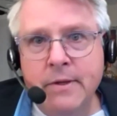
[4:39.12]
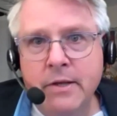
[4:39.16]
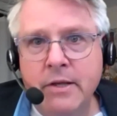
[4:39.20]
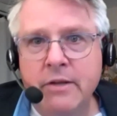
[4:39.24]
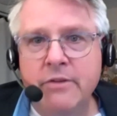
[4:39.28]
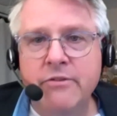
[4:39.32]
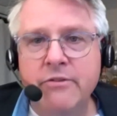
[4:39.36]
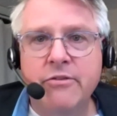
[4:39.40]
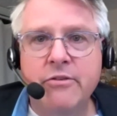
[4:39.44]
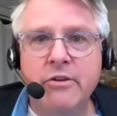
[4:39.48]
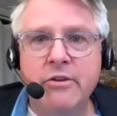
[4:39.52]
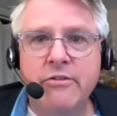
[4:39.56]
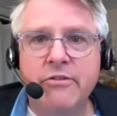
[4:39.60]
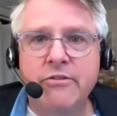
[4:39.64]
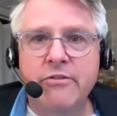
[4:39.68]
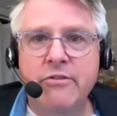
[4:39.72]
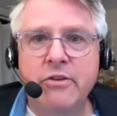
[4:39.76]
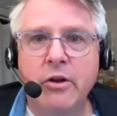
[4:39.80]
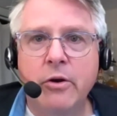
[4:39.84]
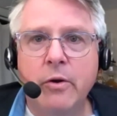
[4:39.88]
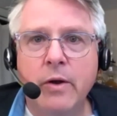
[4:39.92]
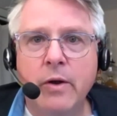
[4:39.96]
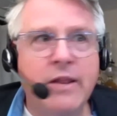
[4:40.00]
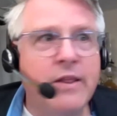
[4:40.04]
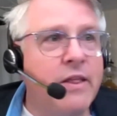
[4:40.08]
it's
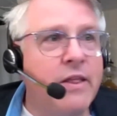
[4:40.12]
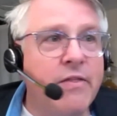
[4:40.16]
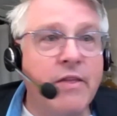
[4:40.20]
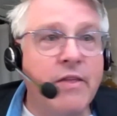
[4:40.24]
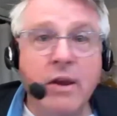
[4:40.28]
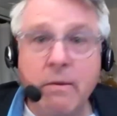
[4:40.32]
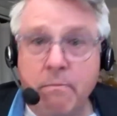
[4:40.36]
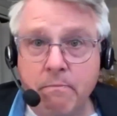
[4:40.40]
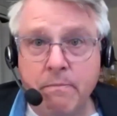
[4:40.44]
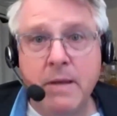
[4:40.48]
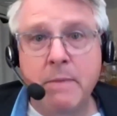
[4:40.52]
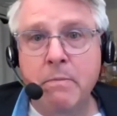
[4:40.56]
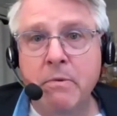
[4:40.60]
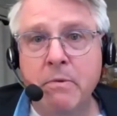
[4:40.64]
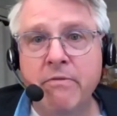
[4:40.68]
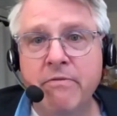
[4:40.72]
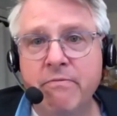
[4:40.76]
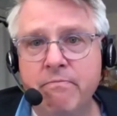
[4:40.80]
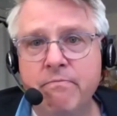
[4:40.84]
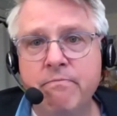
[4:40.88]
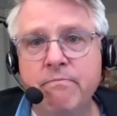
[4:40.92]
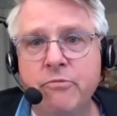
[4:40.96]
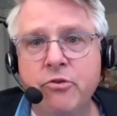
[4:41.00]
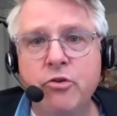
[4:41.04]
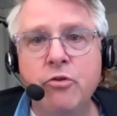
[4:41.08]
and then people
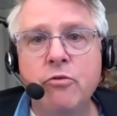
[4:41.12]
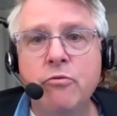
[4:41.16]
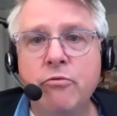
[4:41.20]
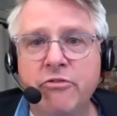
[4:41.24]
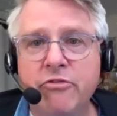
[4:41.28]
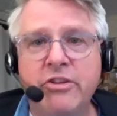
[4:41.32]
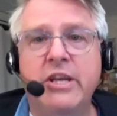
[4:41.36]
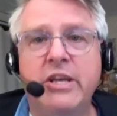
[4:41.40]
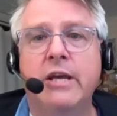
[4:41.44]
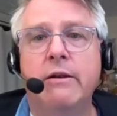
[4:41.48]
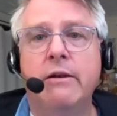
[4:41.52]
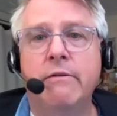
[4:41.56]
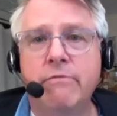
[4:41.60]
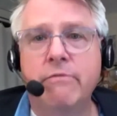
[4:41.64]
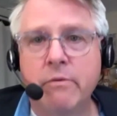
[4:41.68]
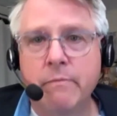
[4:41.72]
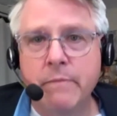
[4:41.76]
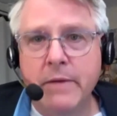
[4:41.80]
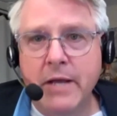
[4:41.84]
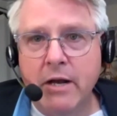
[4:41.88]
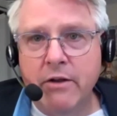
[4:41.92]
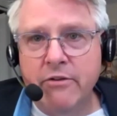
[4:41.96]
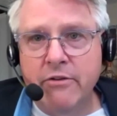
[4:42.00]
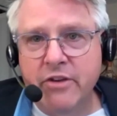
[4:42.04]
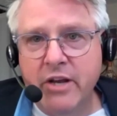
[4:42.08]
do see it from
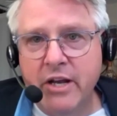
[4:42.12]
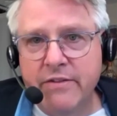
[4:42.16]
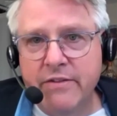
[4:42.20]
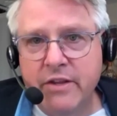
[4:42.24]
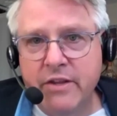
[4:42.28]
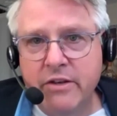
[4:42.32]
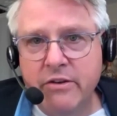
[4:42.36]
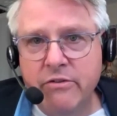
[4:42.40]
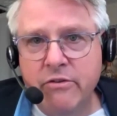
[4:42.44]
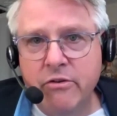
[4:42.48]
the outside.